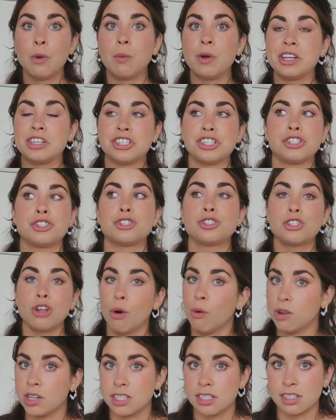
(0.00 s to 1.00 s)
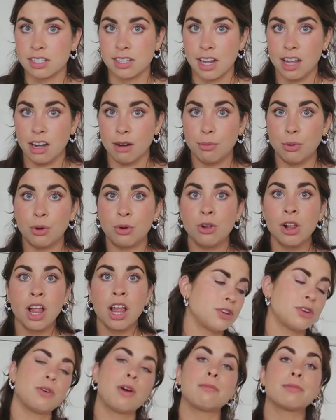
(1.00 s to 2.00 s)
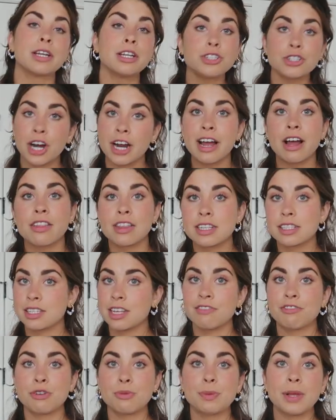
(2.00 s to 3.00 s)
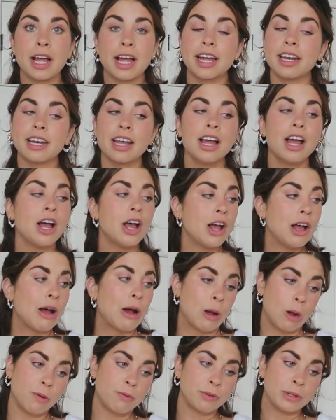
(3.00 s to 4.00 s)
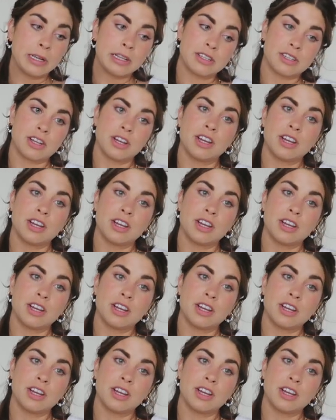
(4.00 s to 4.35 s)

which is so unsustainable. So I'm gonna try out the seafood blend. Hopefully it's